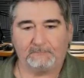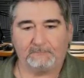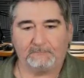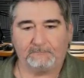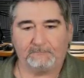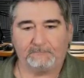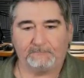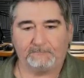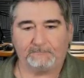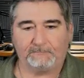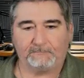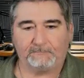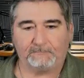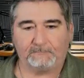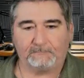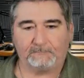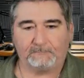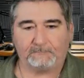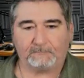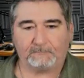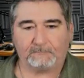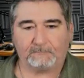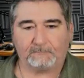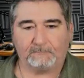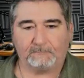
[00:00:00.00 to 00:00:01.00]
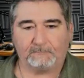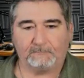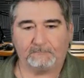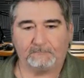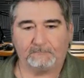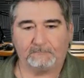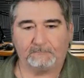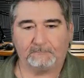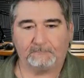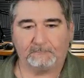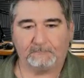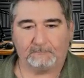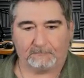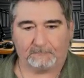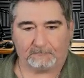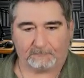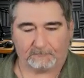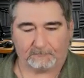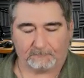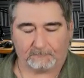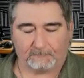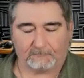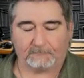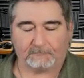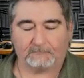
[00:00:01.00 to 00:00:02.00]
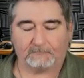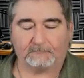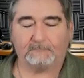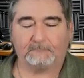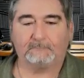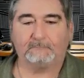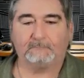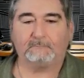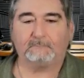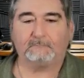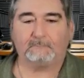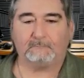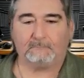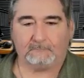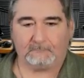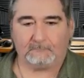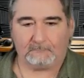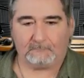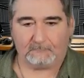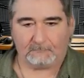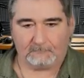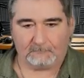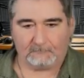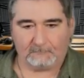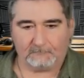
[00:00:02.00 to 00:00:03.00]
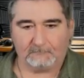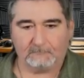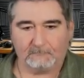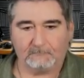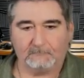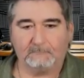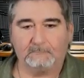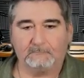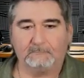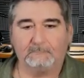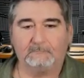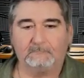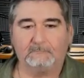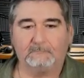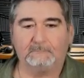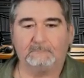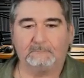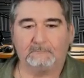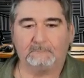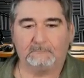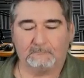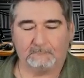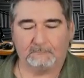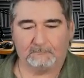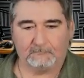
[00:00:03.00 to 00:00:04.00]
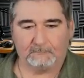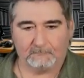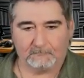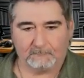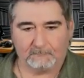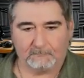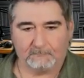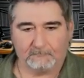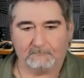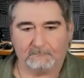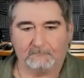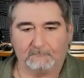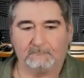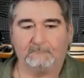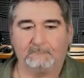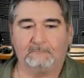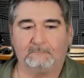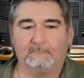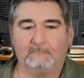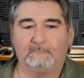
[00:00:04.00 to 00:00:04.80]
(silent)